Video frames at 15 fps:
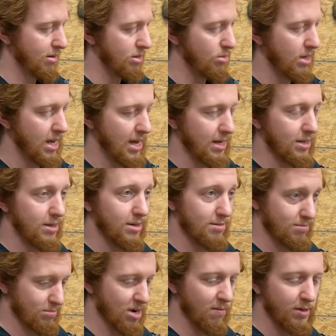You can't,
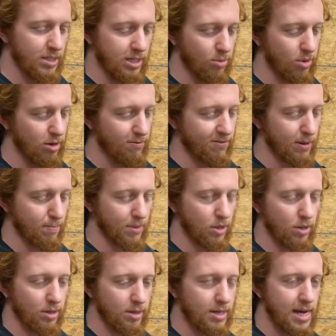obviously when you flip the
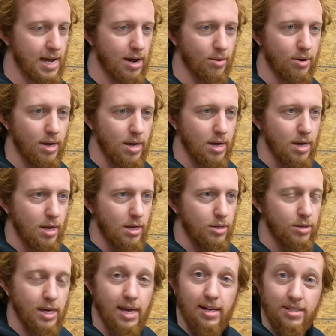hood down,
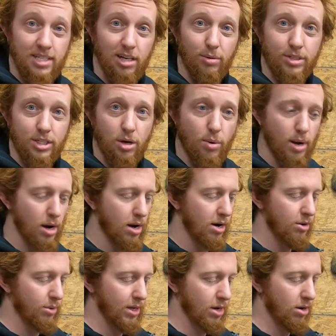you can't see what's going on
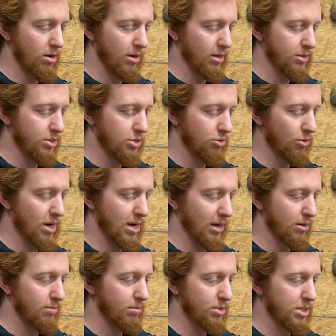until the arc is struck.
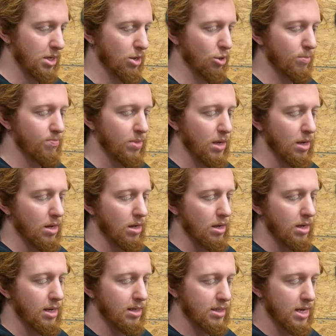So
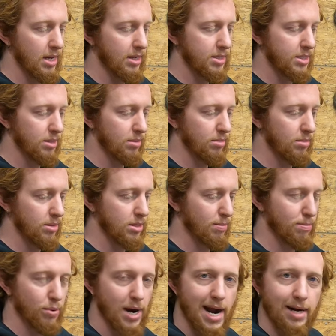it takes
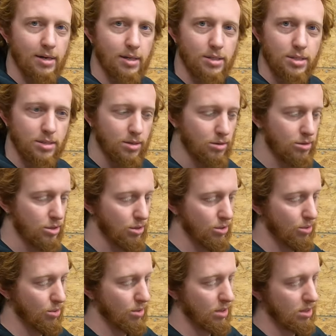some practice
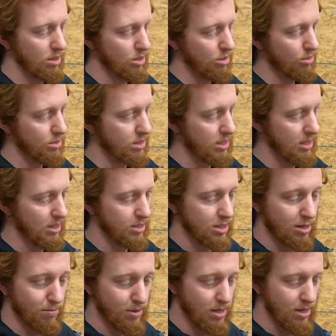to use these
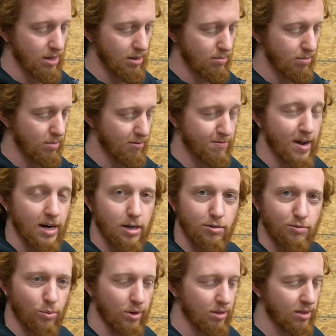and to be
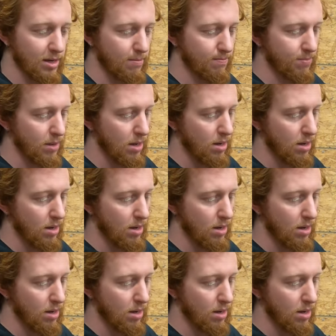effective with them.